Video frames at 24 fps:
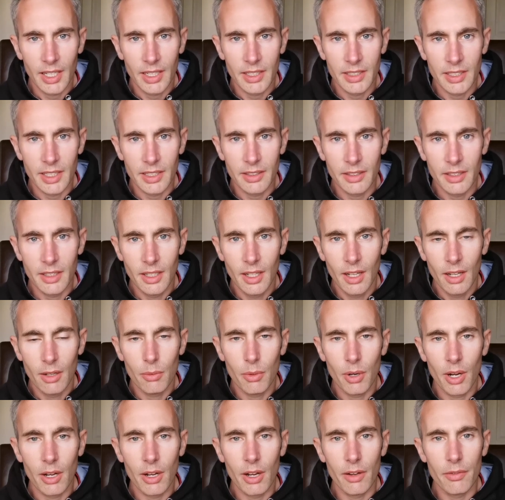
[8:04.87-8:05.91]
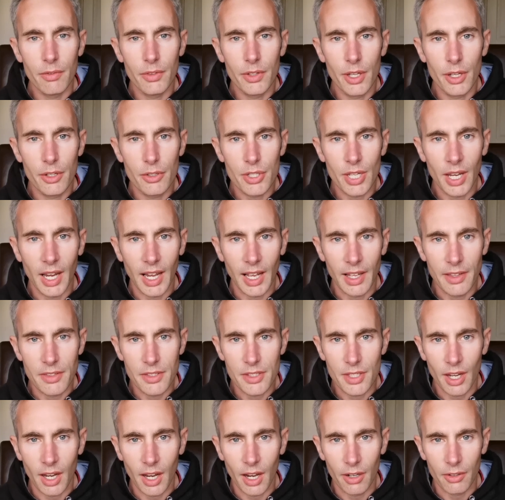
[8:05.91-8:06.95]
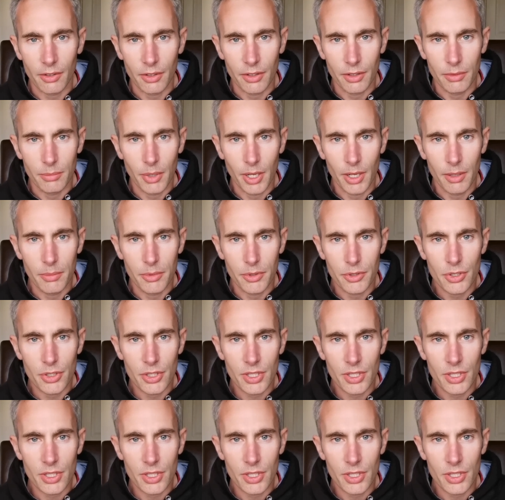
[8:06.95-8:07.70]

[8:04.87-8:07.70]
And then wherever those hands are at the moment,